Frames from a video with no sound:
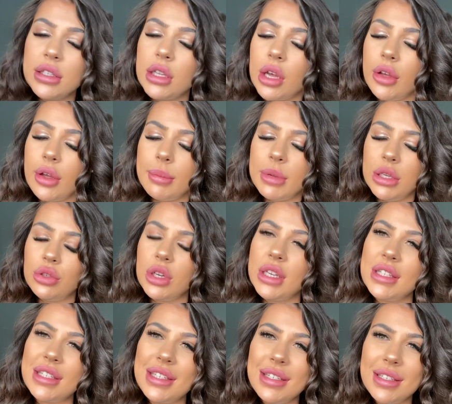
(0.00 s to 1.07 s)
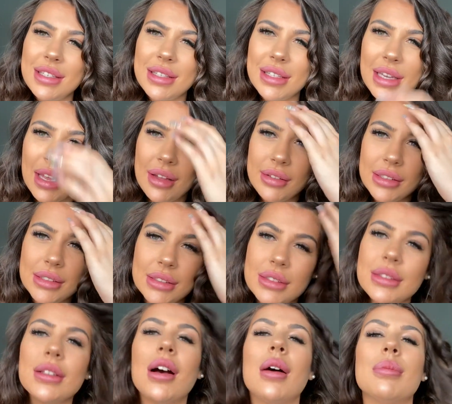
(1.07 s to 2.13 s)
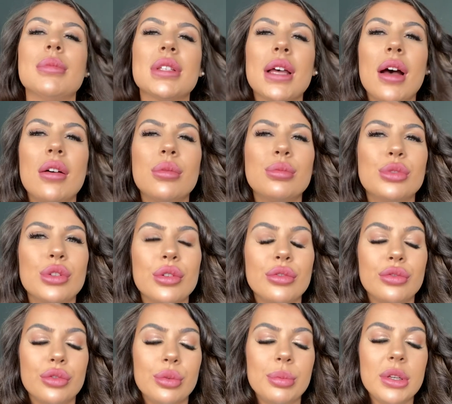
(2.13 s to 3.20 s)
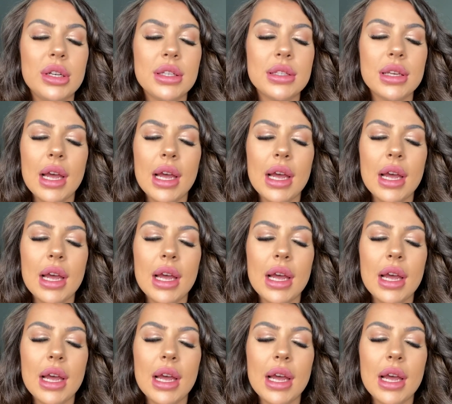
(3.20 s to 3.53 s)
So I'm interested to see how this comes out and what the formula's